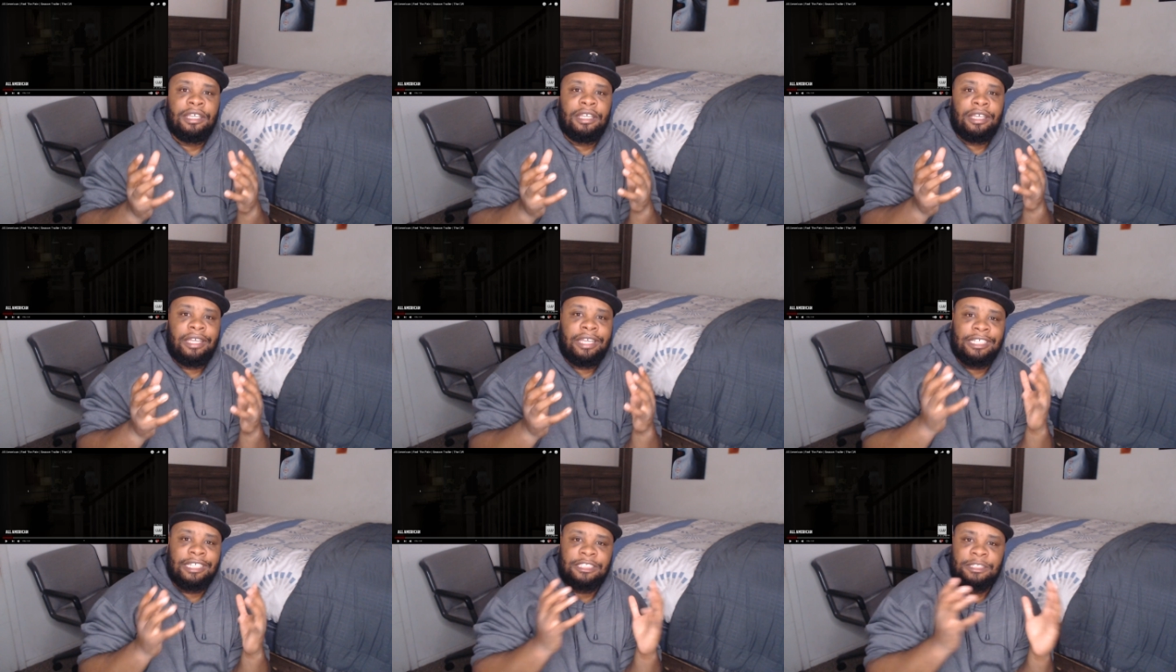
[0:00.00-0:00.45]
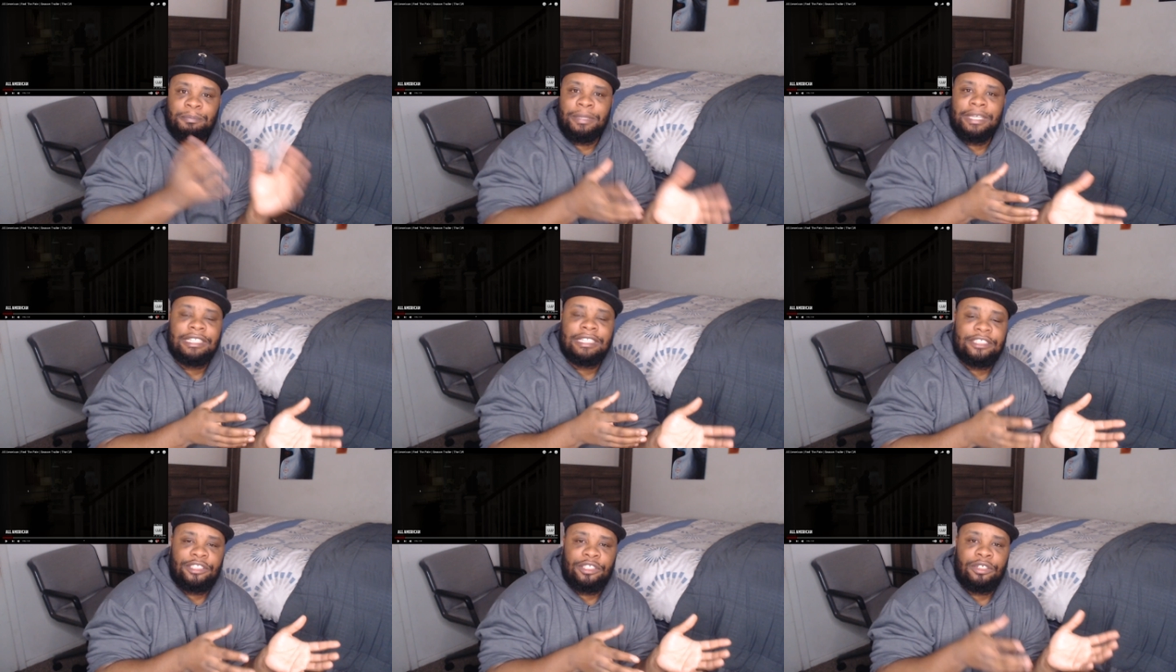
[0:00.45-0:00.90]
is
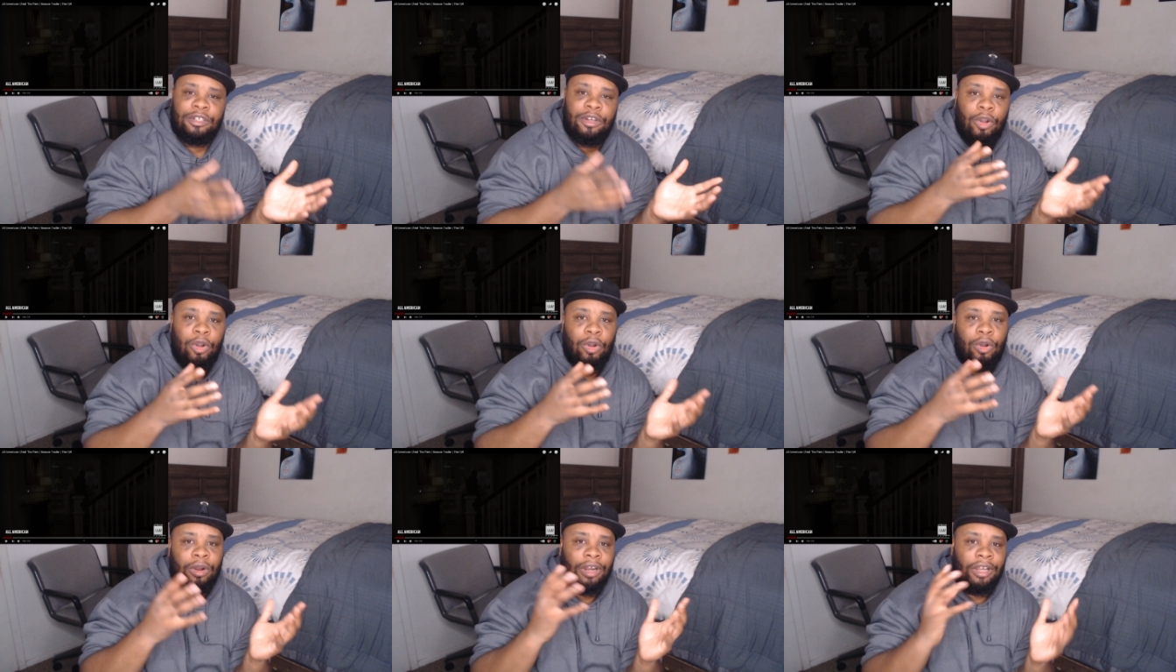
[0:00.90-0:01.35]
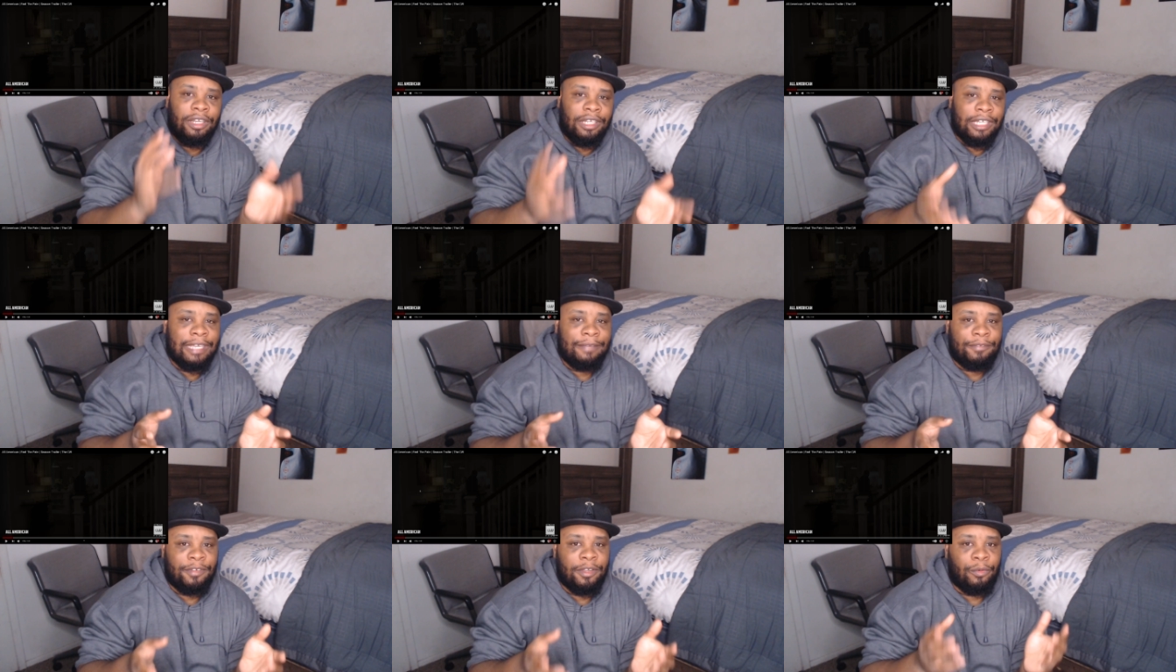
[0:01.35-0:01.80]
Spencer or
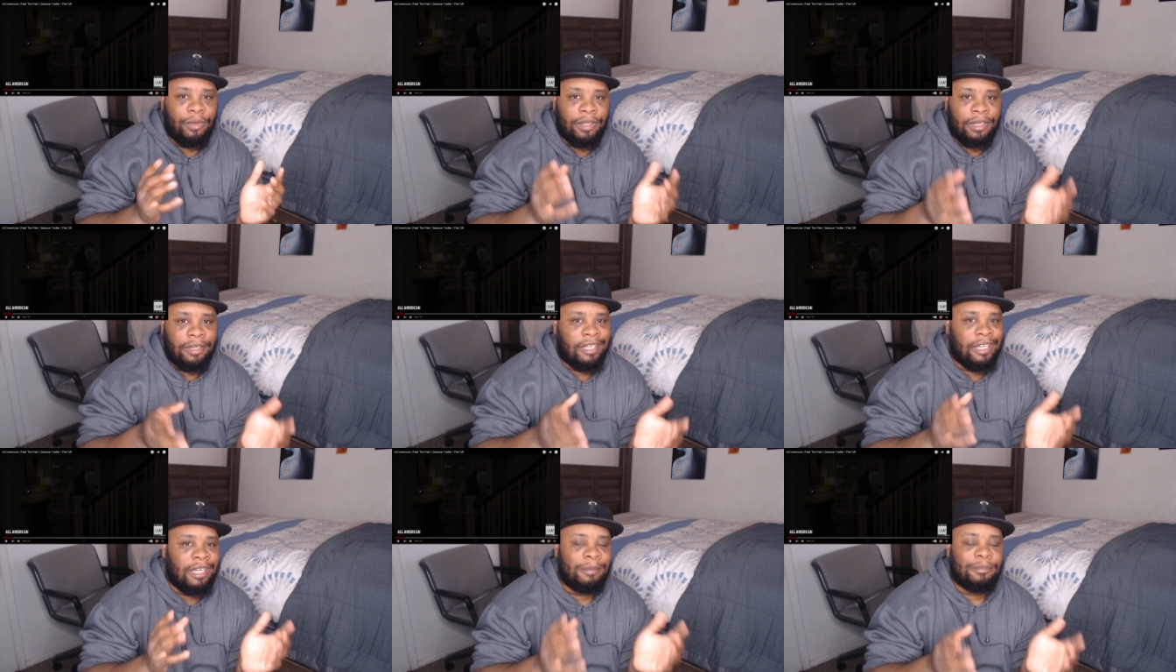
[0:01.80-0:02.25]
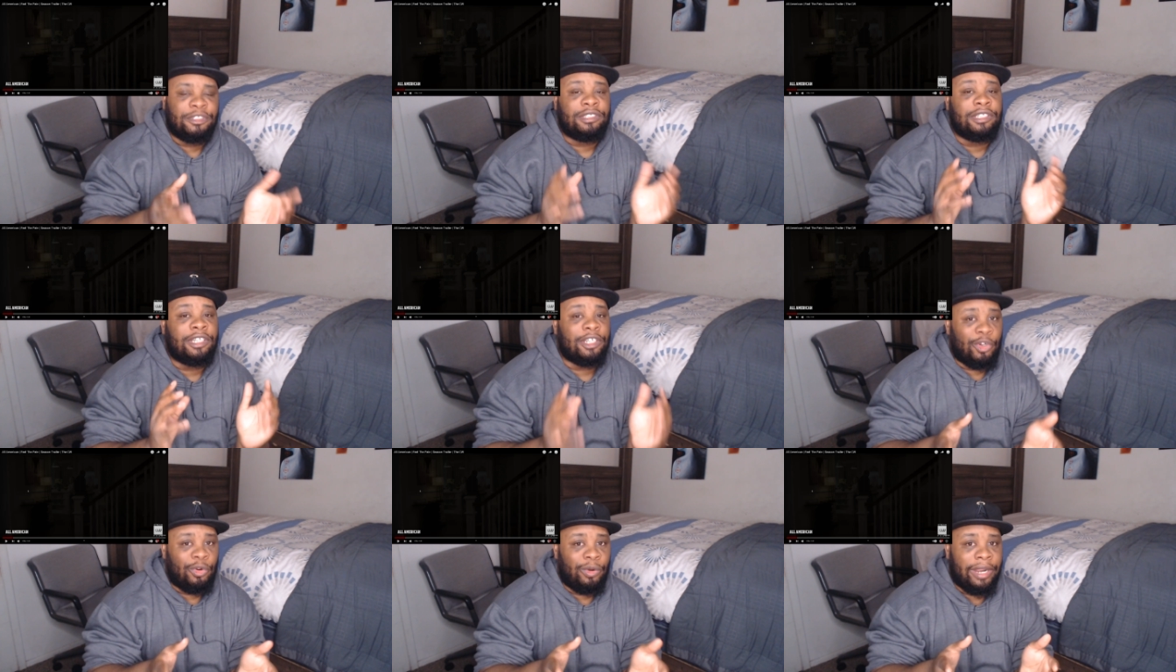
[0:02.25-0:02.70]
Olivia when it comes to the
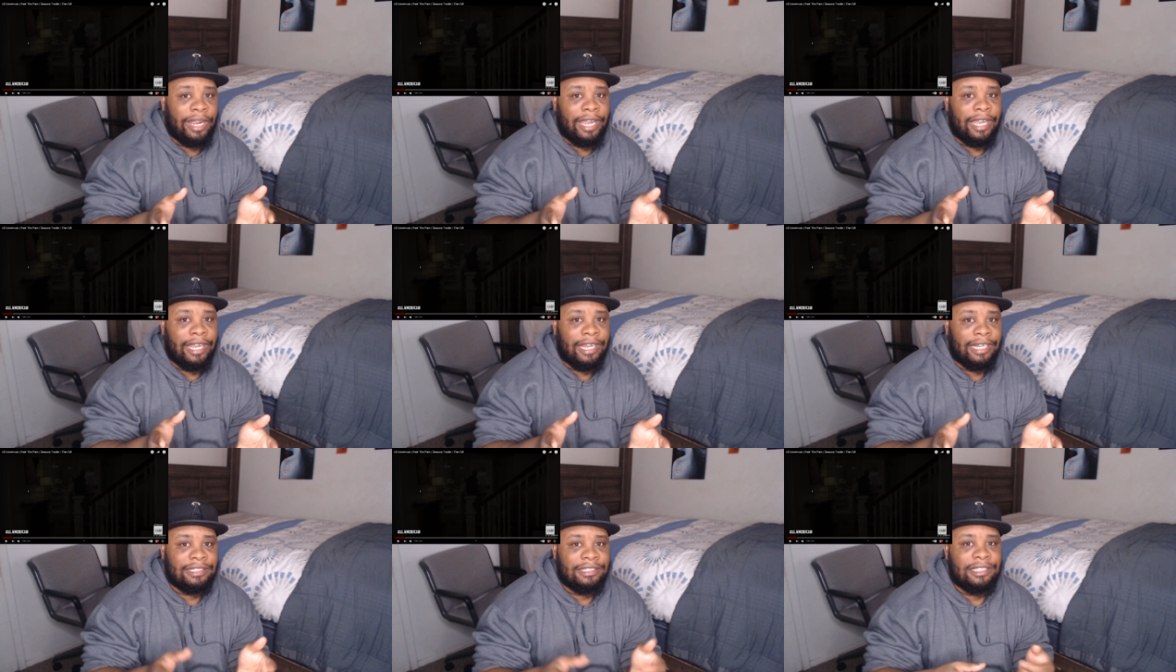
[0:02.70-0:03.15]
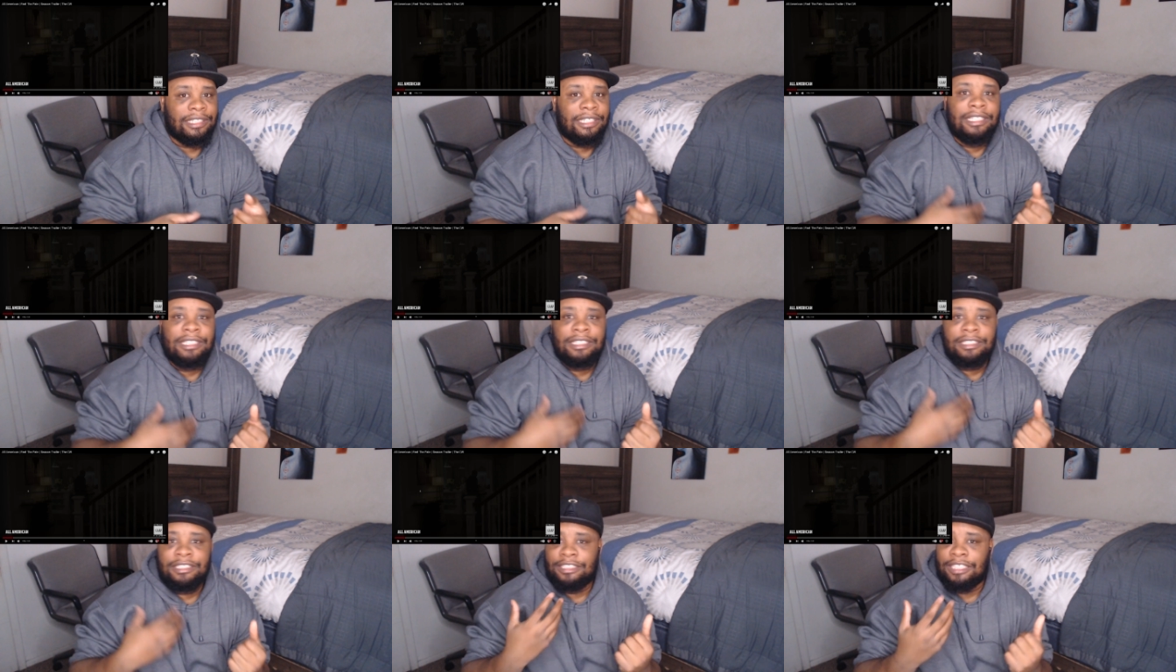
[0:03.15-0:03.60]
crash.
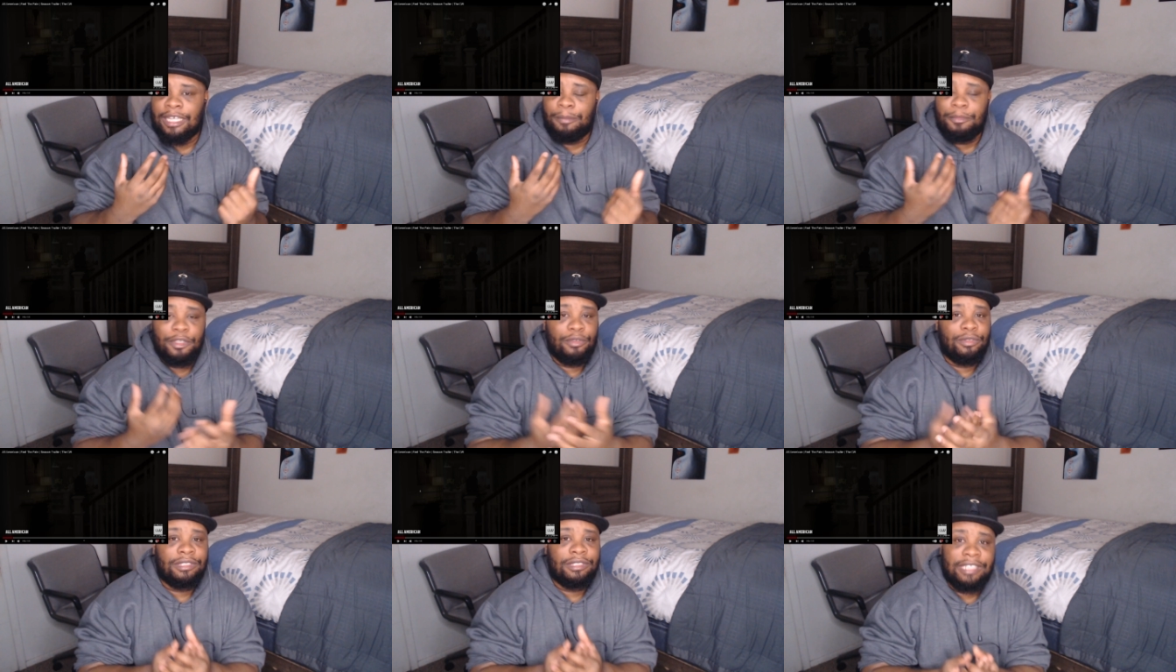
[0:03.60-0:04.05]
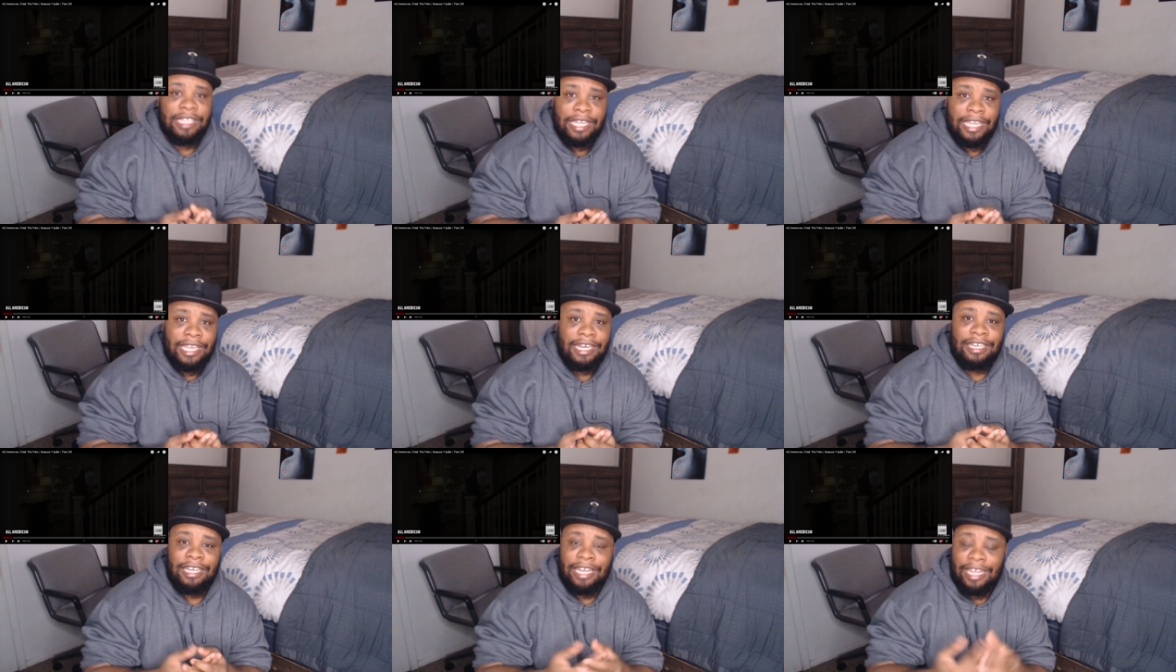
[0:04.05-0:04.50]
Some of you
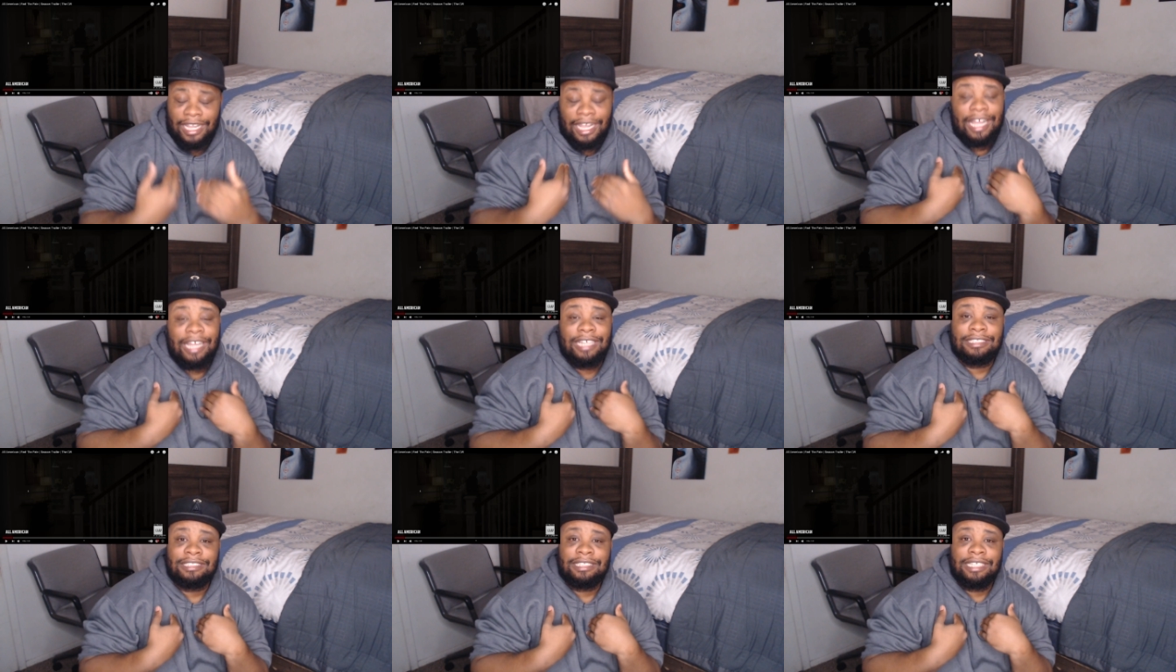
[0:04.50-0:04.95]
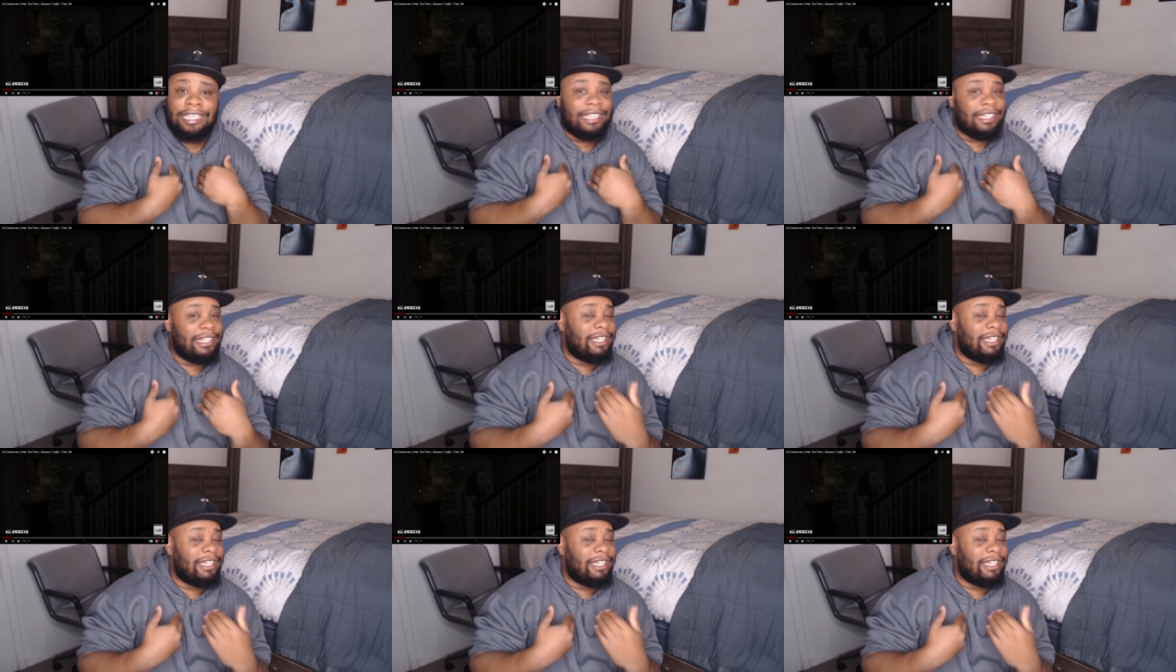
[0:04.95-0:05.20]
said, like I said,